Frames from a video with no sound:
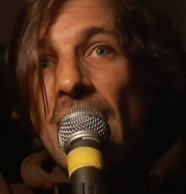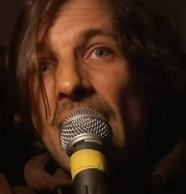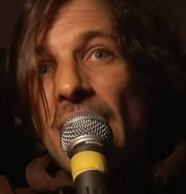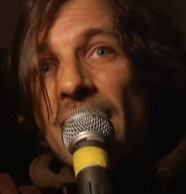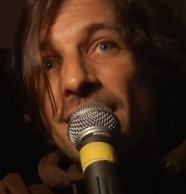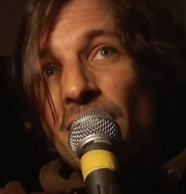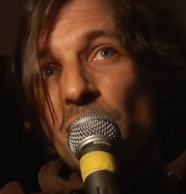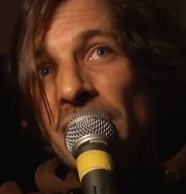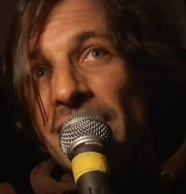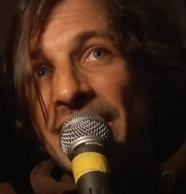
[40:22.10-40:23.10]
And I
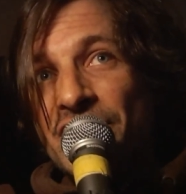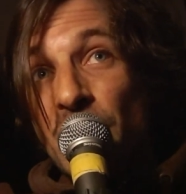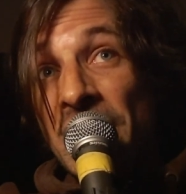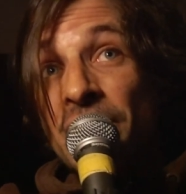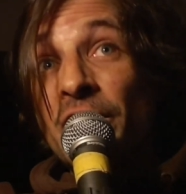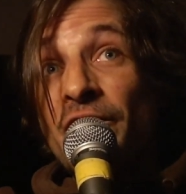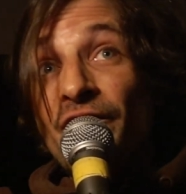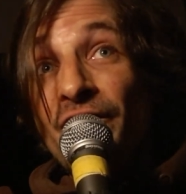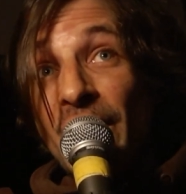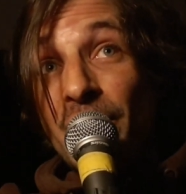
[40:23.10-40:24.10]
will let you in on a
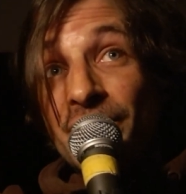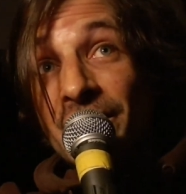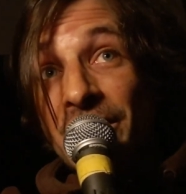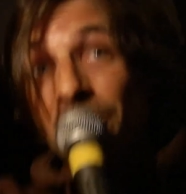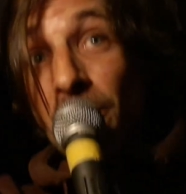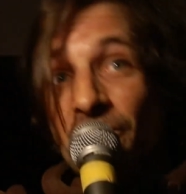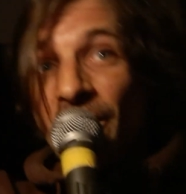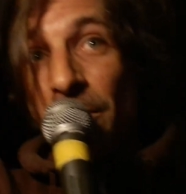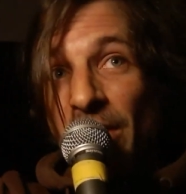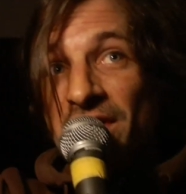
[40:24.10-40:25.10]
very cool trick about